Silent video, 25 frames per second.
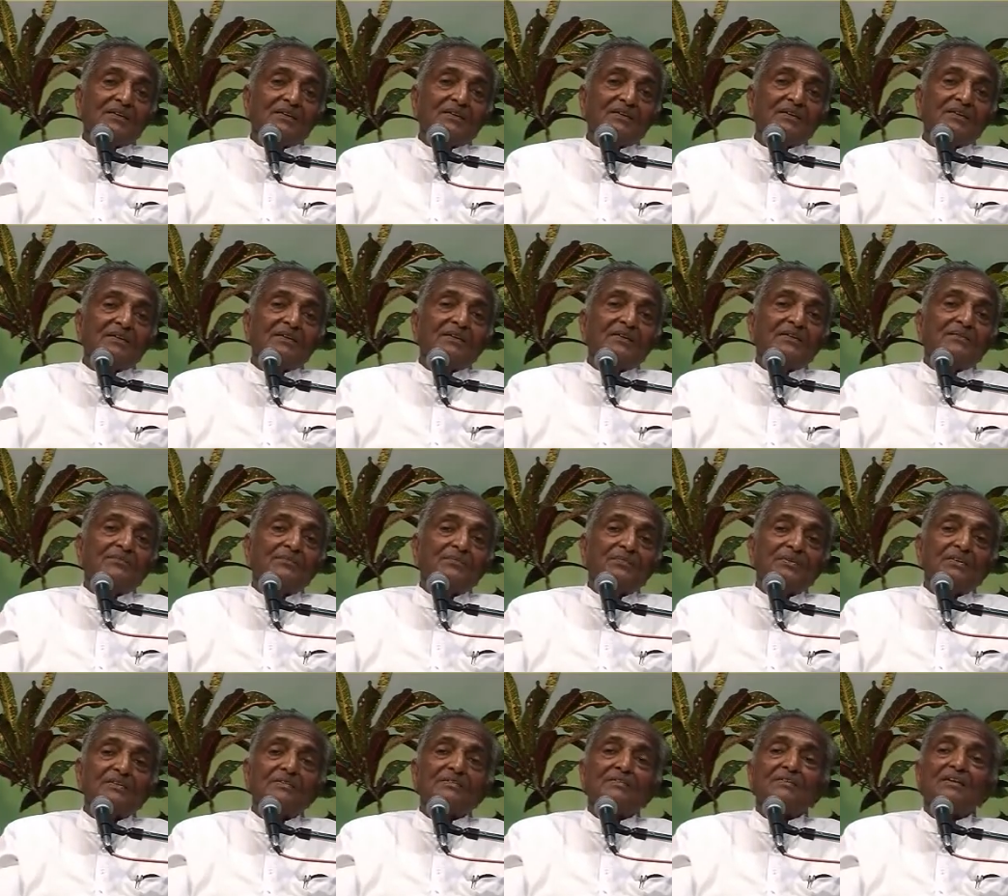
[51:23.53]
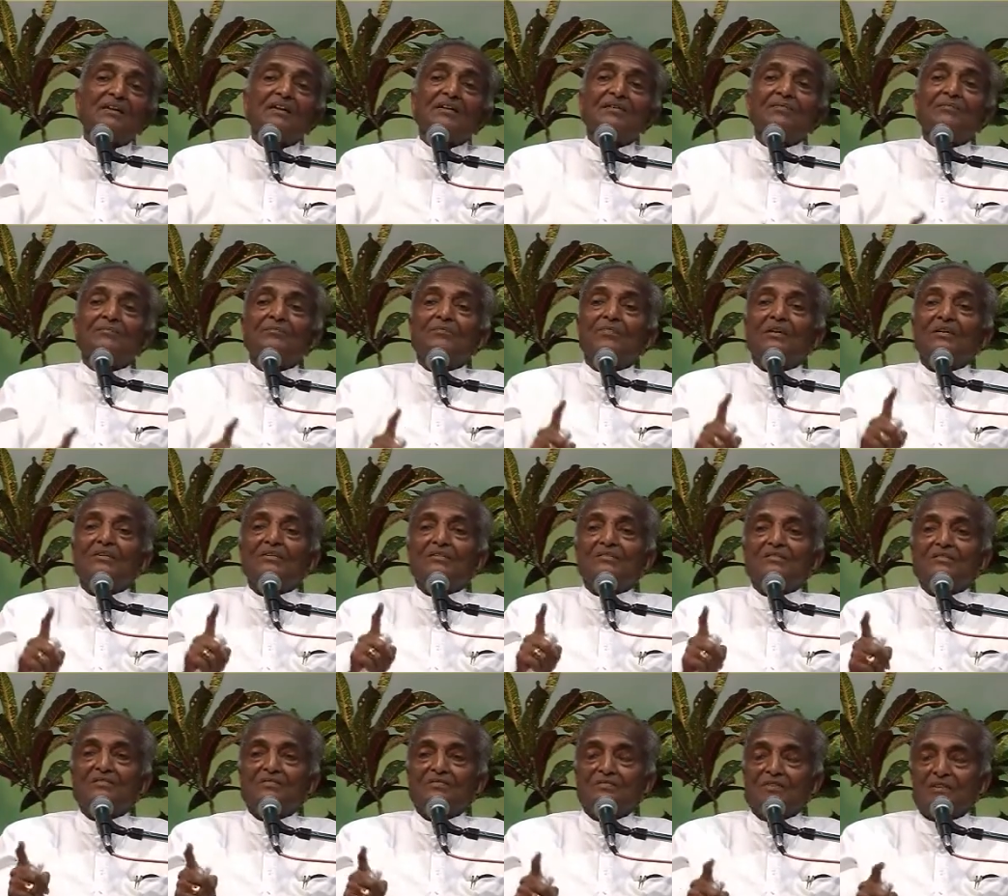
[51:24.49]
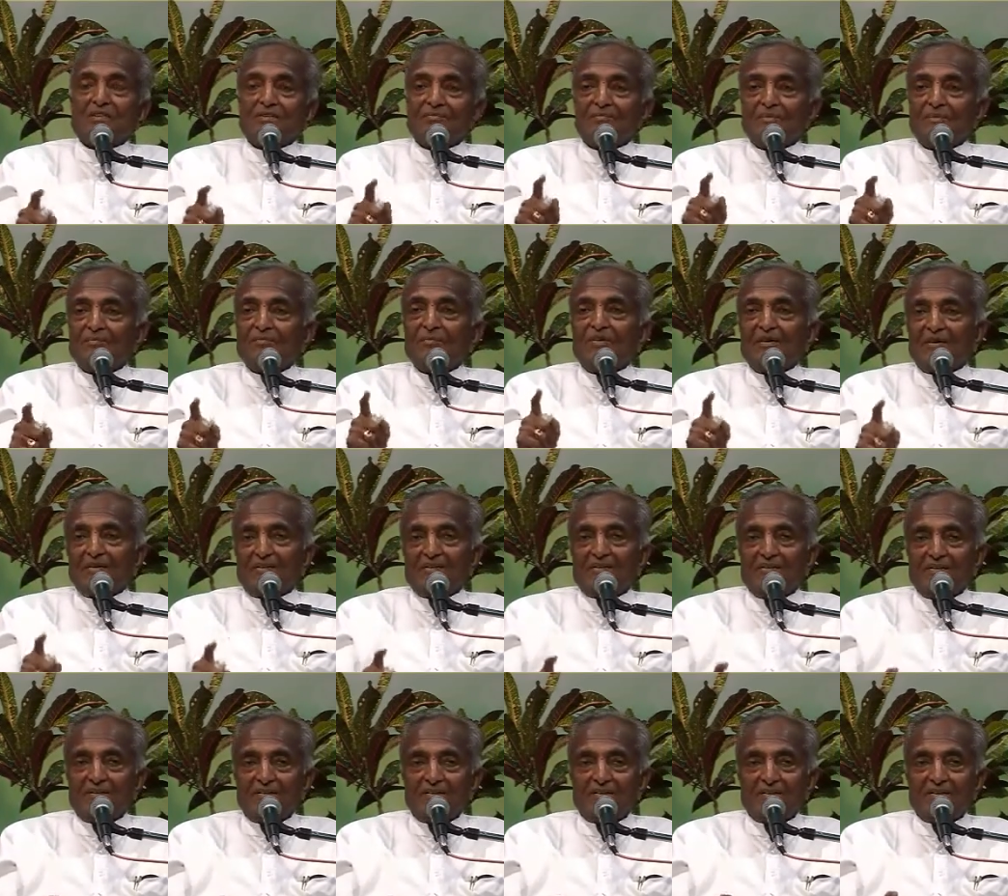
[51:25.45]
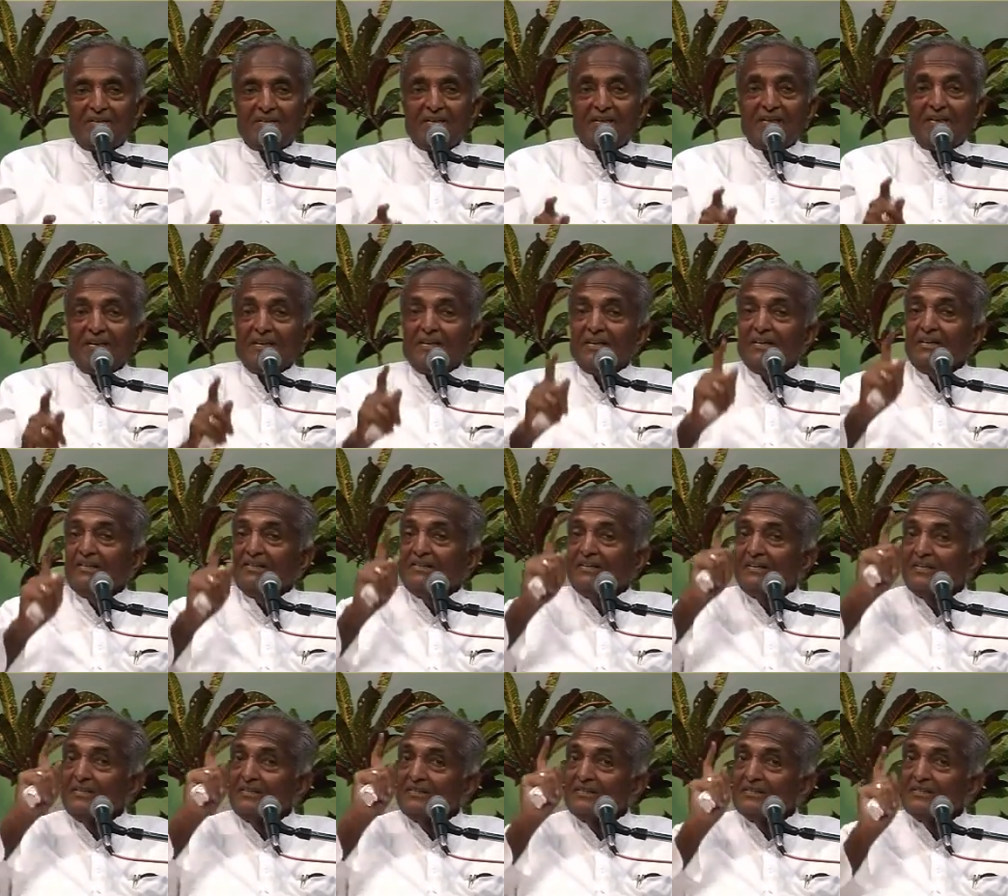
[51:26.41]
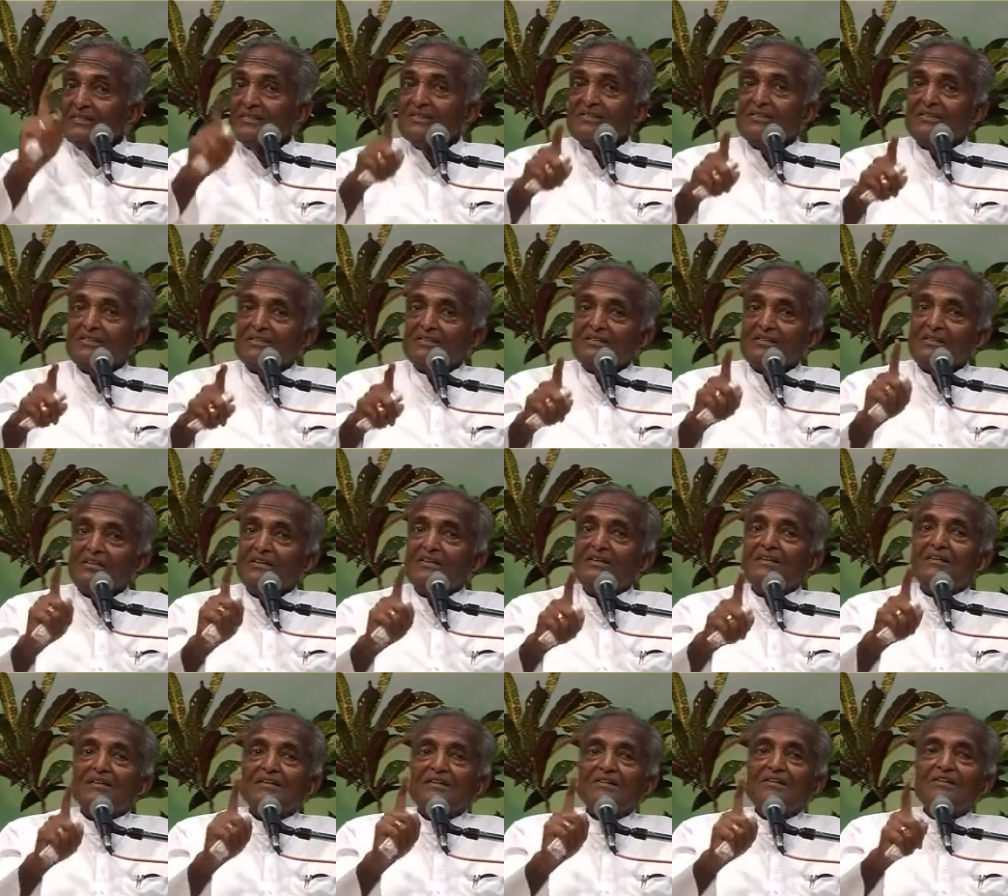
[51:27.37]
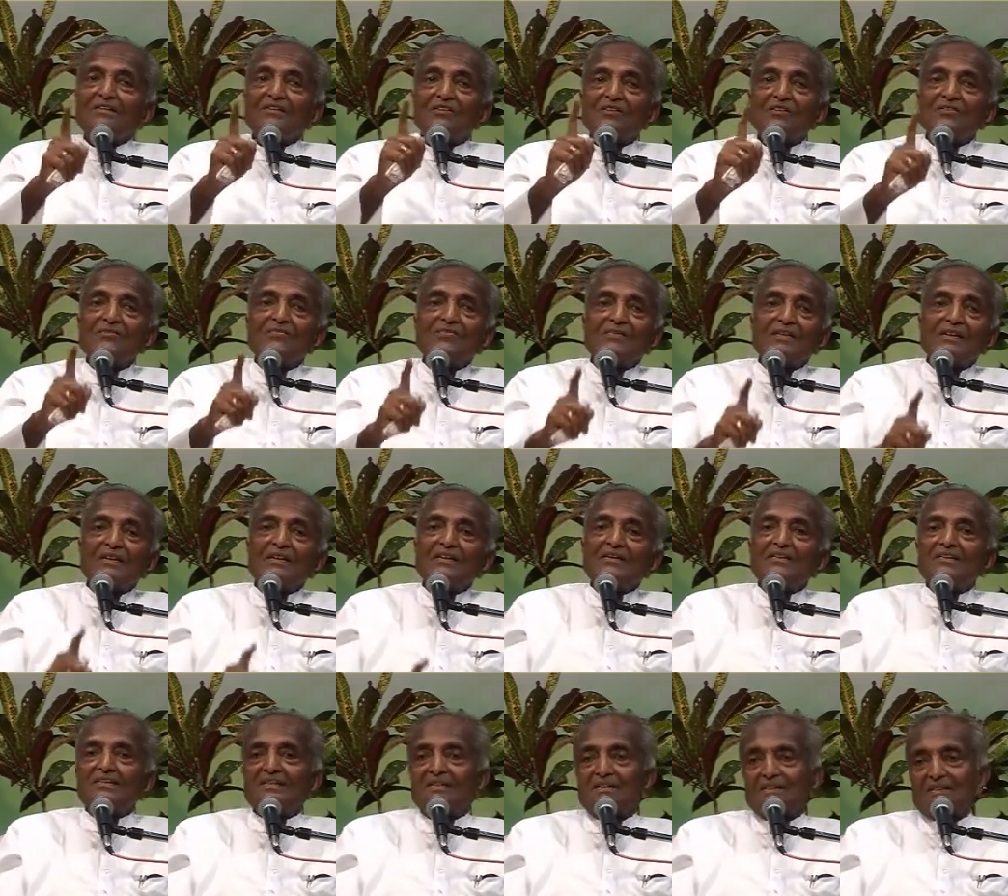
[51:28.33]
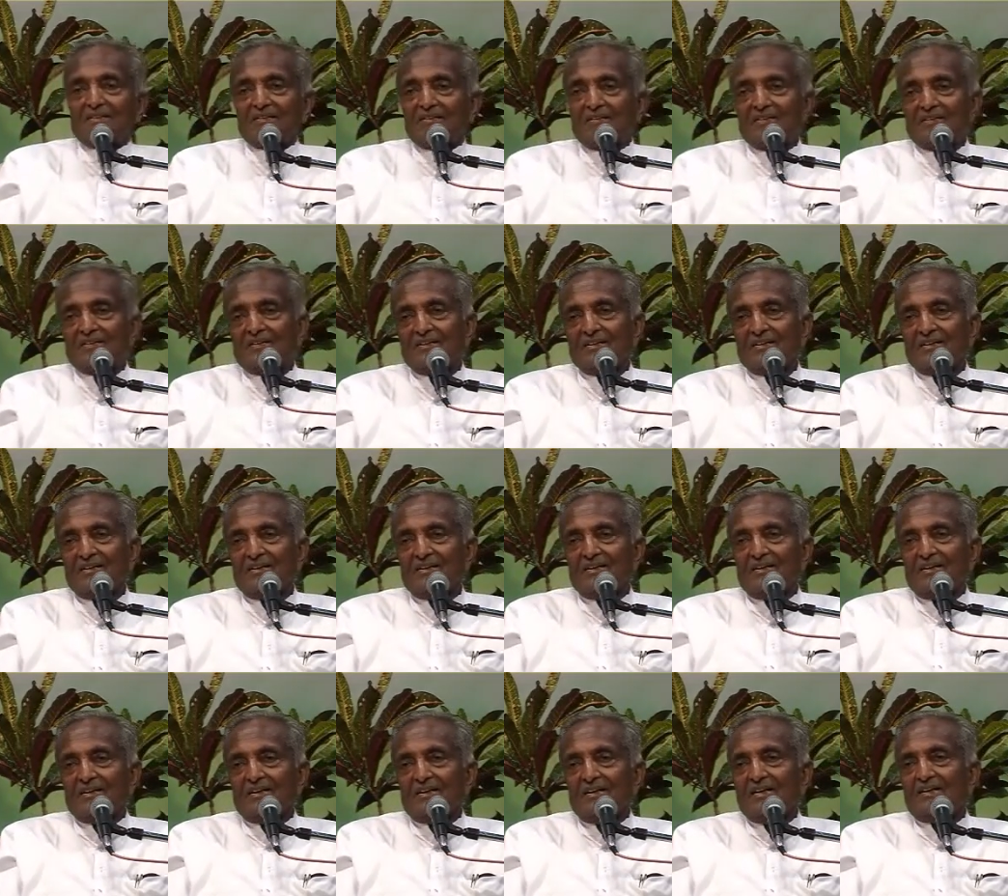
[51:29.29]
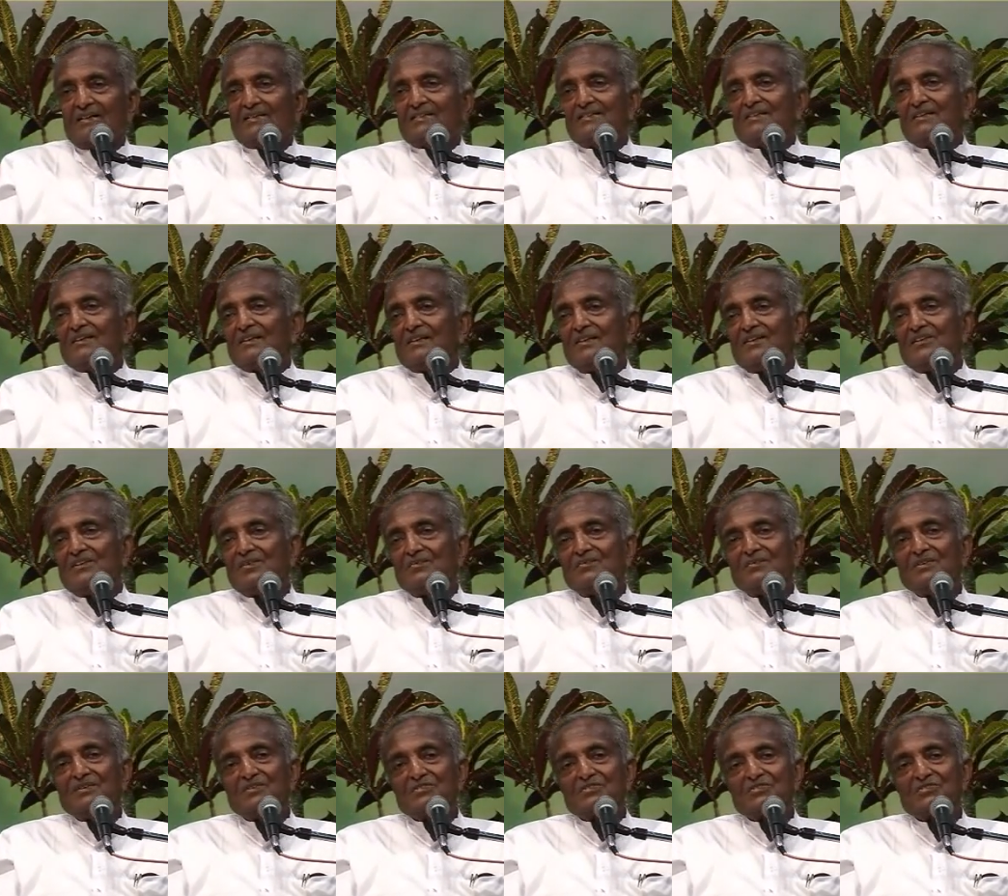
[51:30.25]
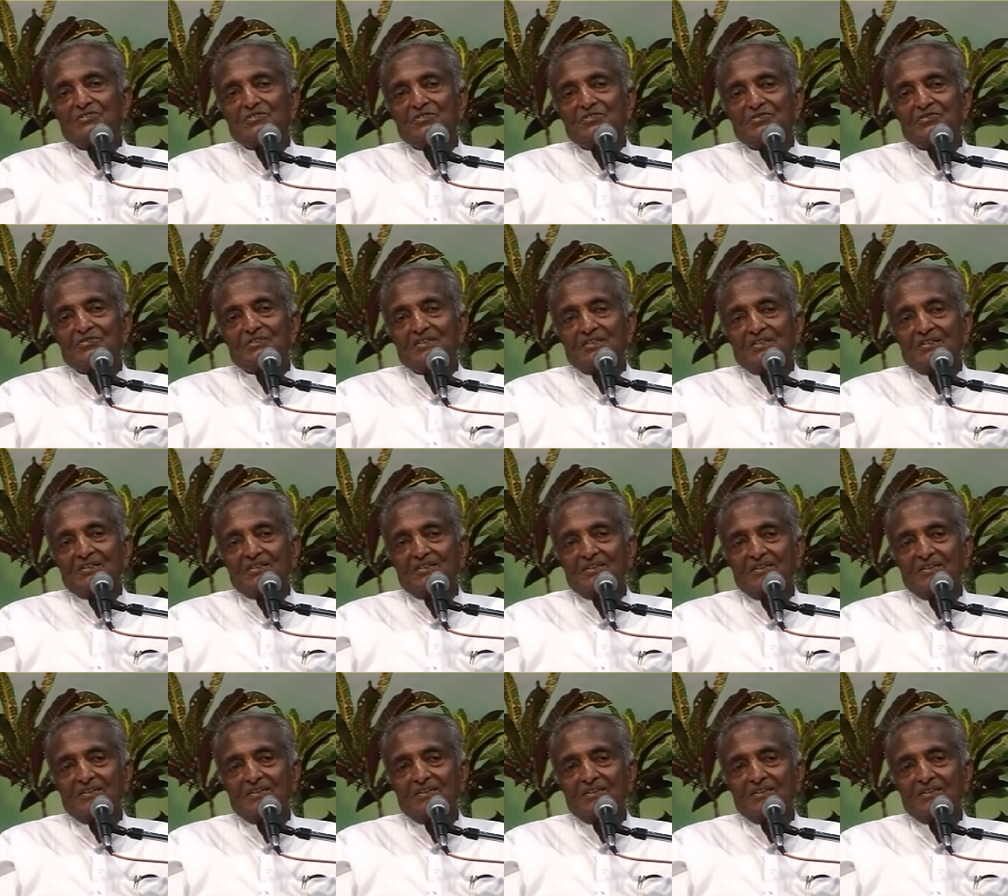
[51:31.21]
he uh, prescribed Mateshwari Mamma, aged just a young girl of 18, as the head of the institution.